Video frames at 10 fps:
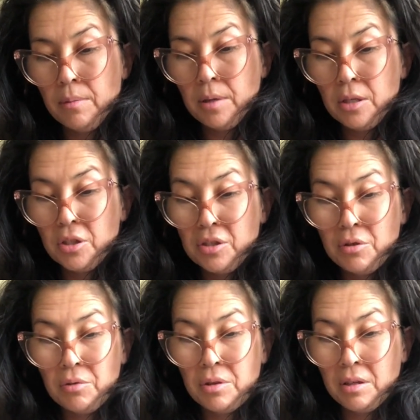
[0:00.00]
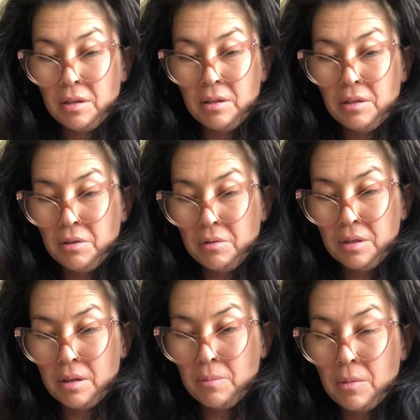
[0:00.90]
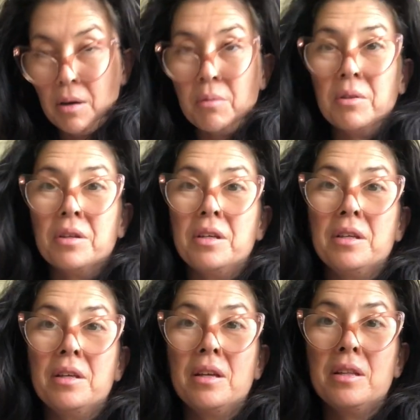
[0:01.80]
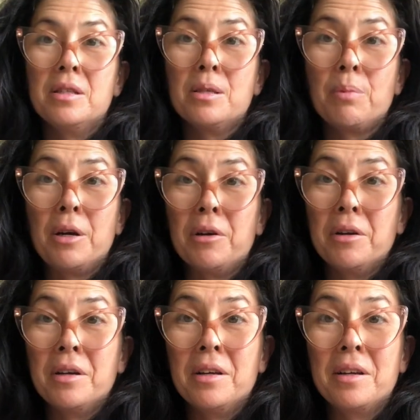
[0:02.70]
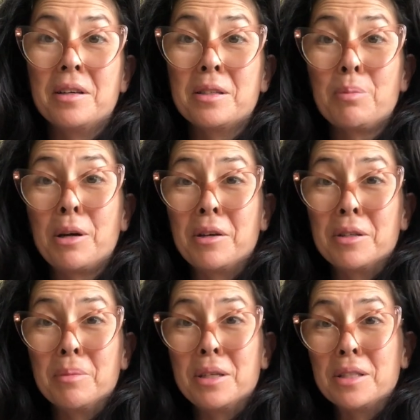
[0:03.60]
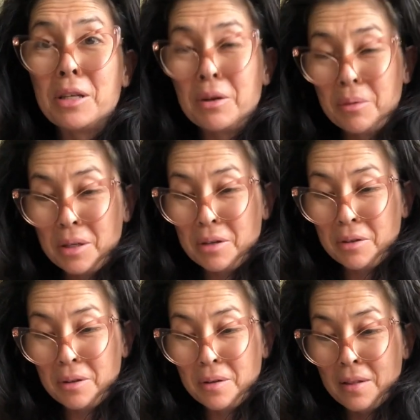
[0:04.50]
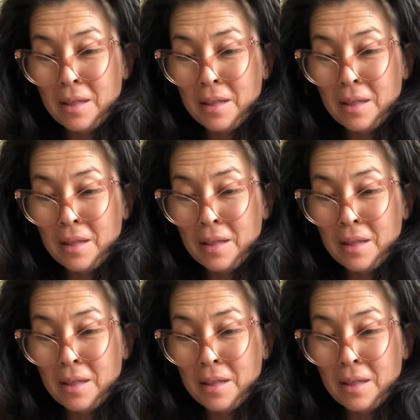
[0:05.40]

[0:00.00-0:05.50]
I should note that, you know, I'm not really aspiring to be a tarot reader.